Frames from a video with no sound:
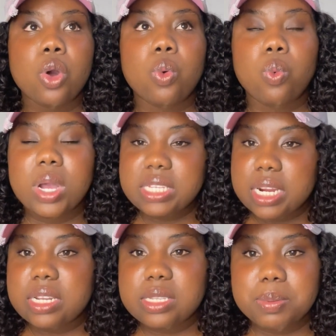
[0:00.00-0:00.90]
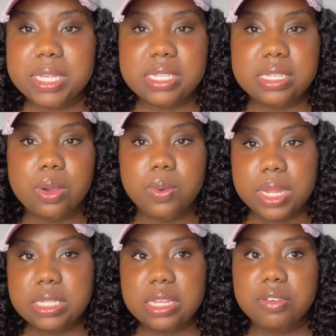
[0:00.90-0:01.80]
what are the specs that I
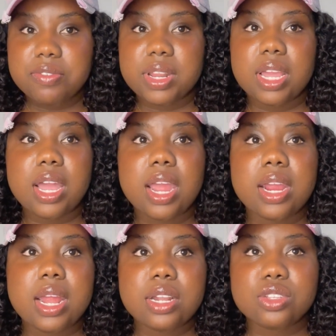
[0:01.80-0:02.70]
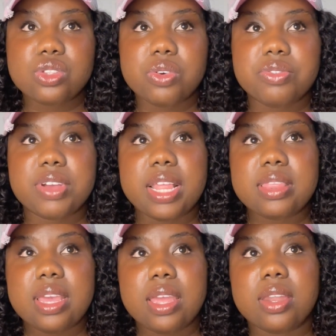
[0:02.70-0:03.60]
wanted for the car and stuff.
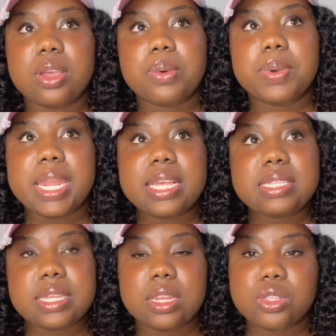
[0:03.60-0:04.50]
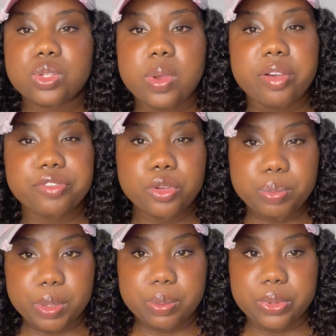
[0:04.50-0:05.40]
And then when I said it to a few
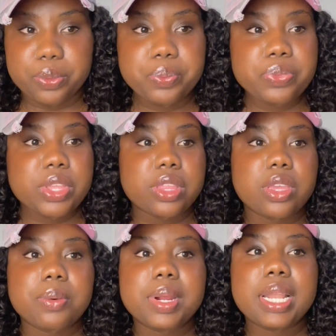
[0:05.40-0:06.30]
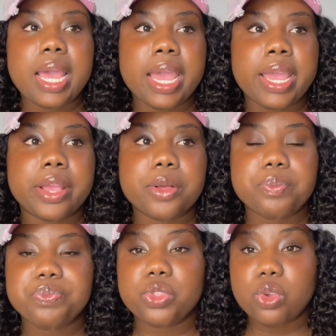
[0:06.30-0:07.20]
people, they were like,
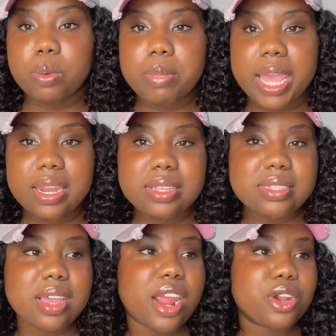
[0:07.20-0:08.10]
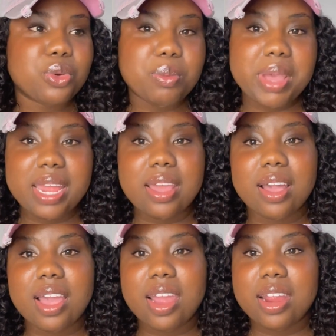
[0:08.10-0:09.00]
don't buy this car, don't buy
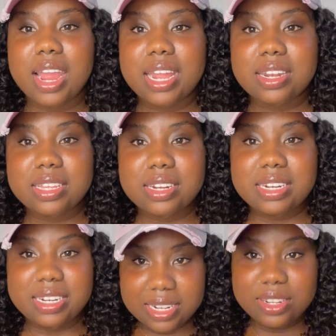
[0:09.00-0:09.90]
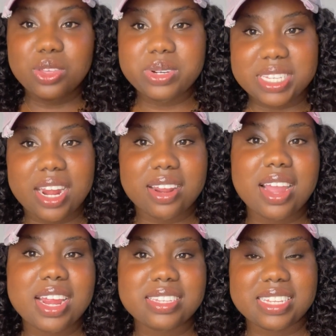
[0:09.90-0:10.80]
that car. And those are the
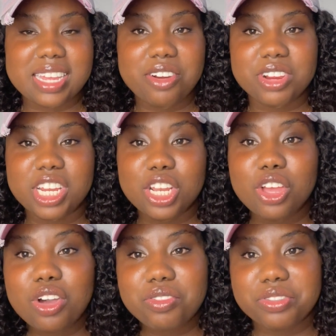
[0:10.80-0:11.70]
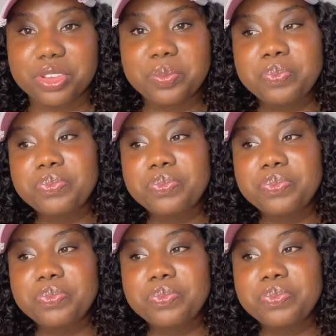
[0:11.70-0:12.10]
cars that I really loved. And